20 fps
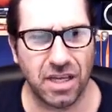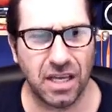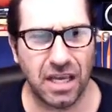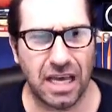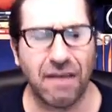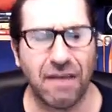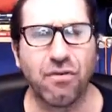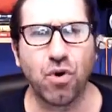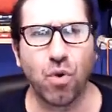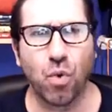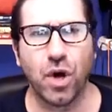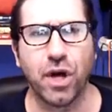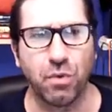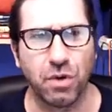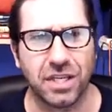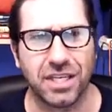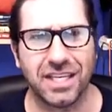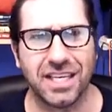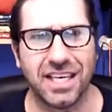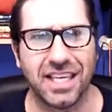everyone
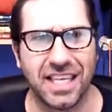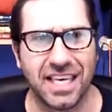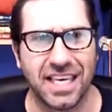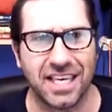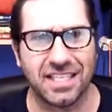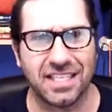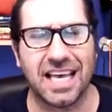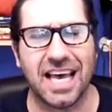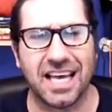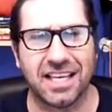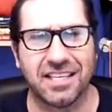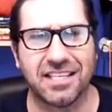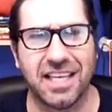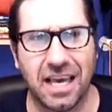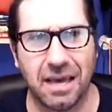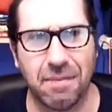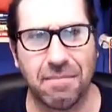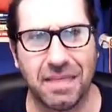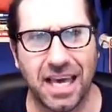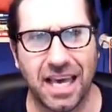would see the exact
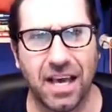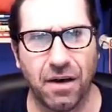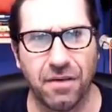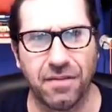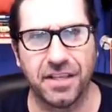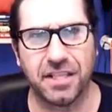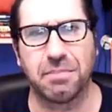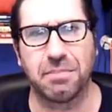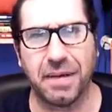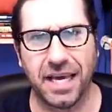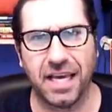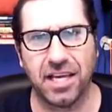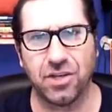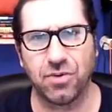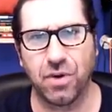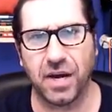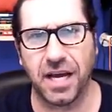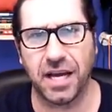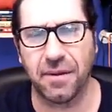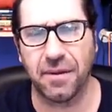same thing on this page,
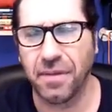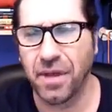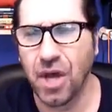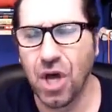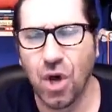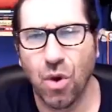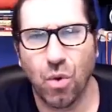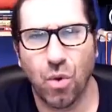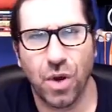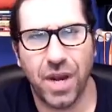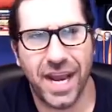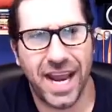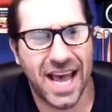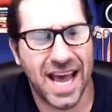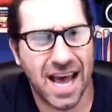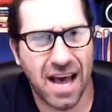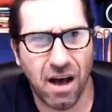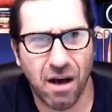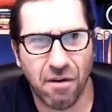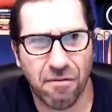right? Well,
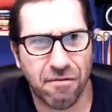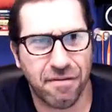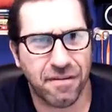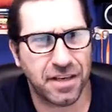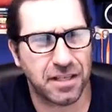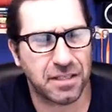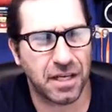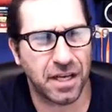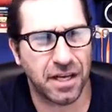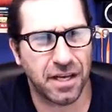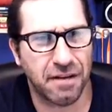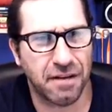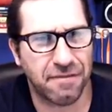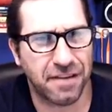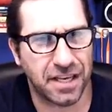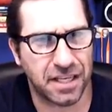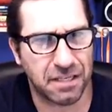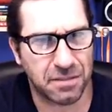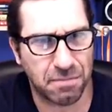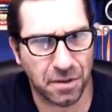now
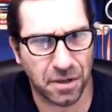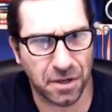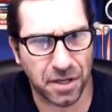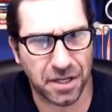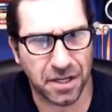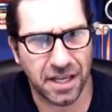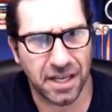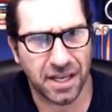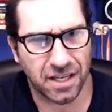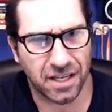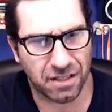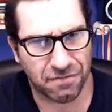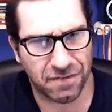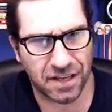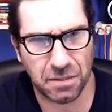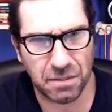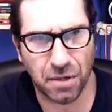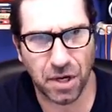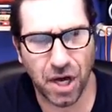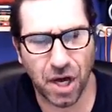Facebook, because
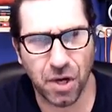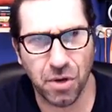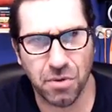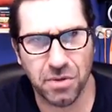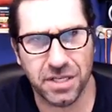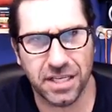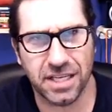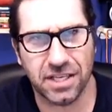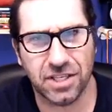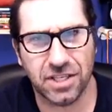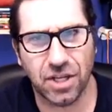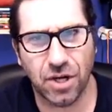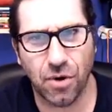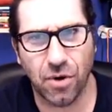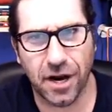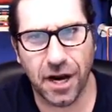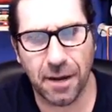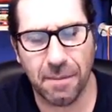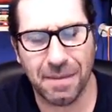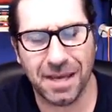Facebook owns
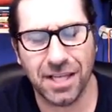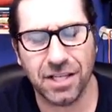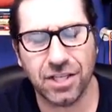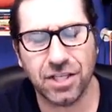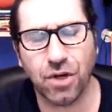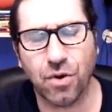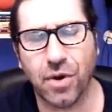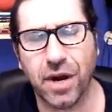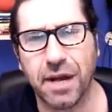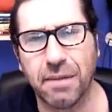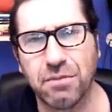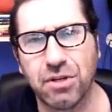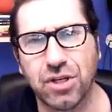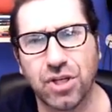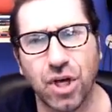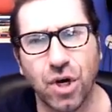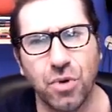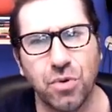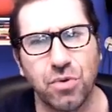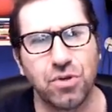Instagram, Instagram
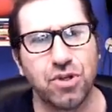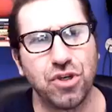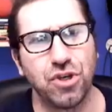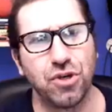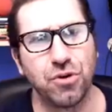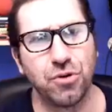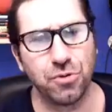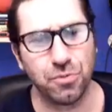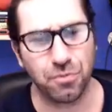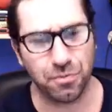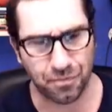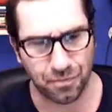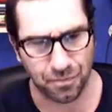shows you